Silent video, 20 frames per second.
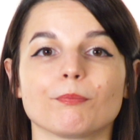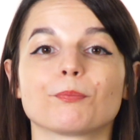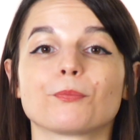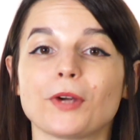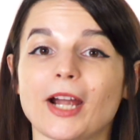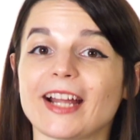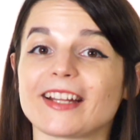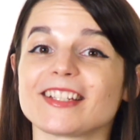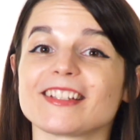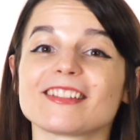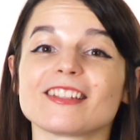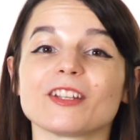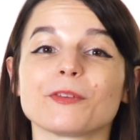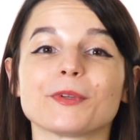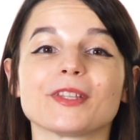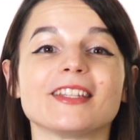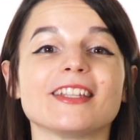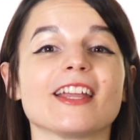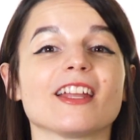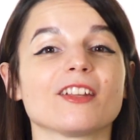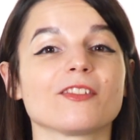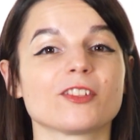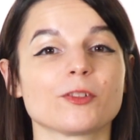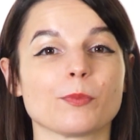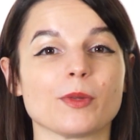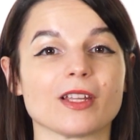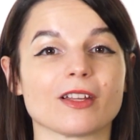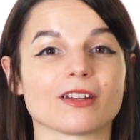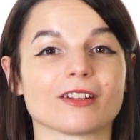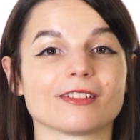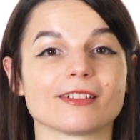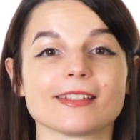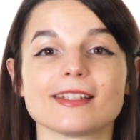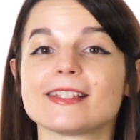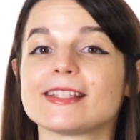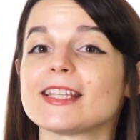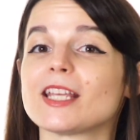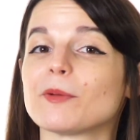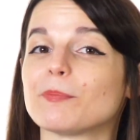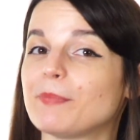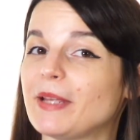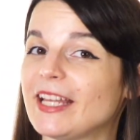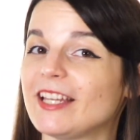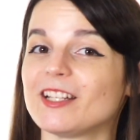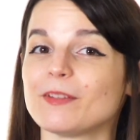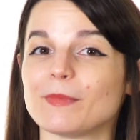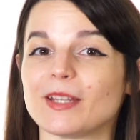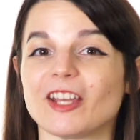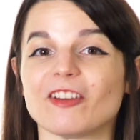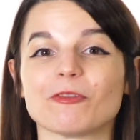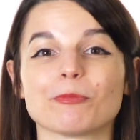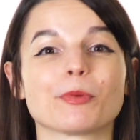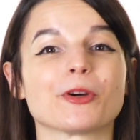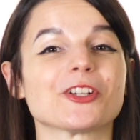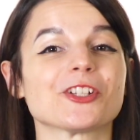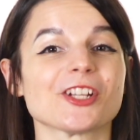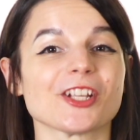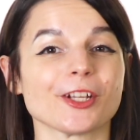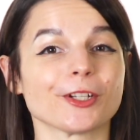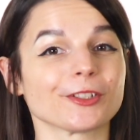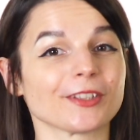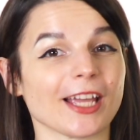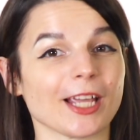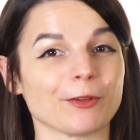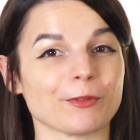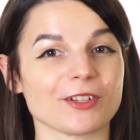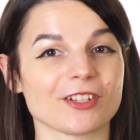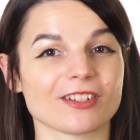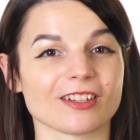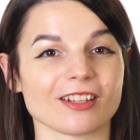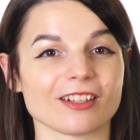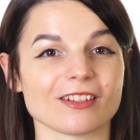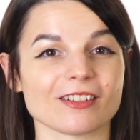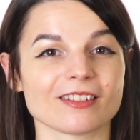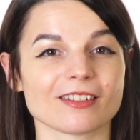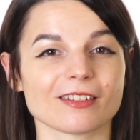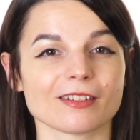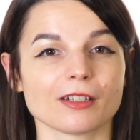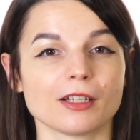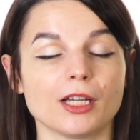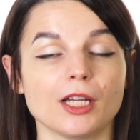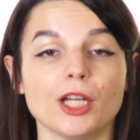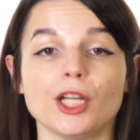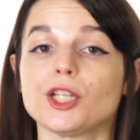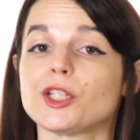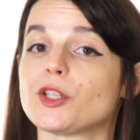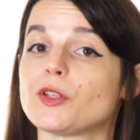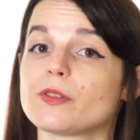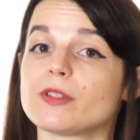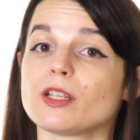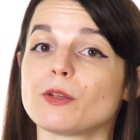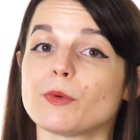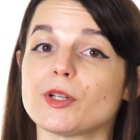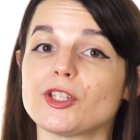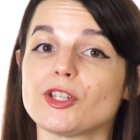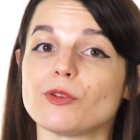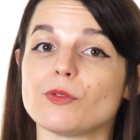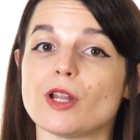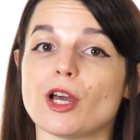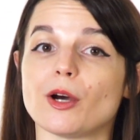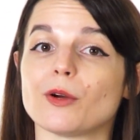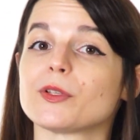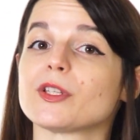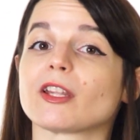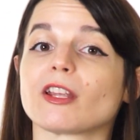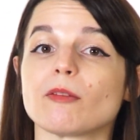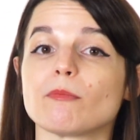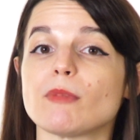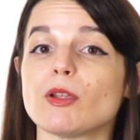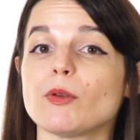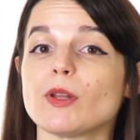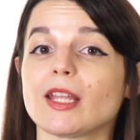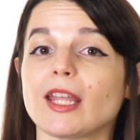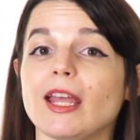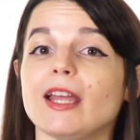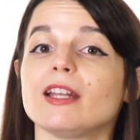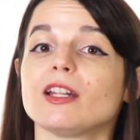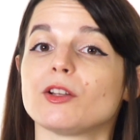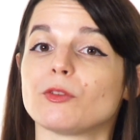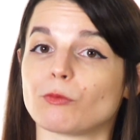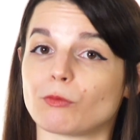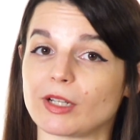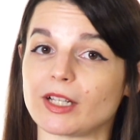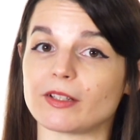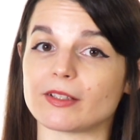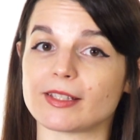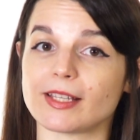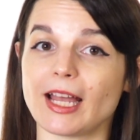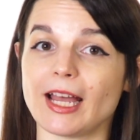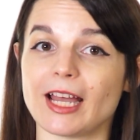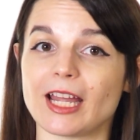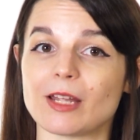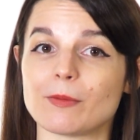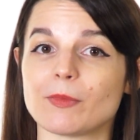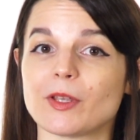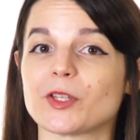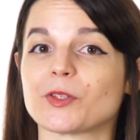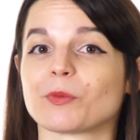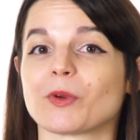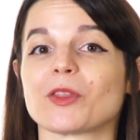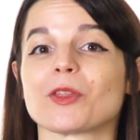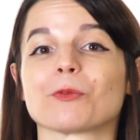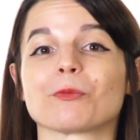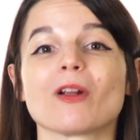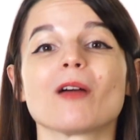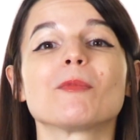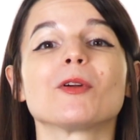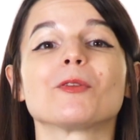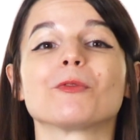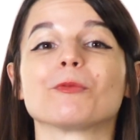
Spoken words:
Practicing with native speakers is the epitome of pushing your language skills. Using what you know to communicate in real time is where the rubber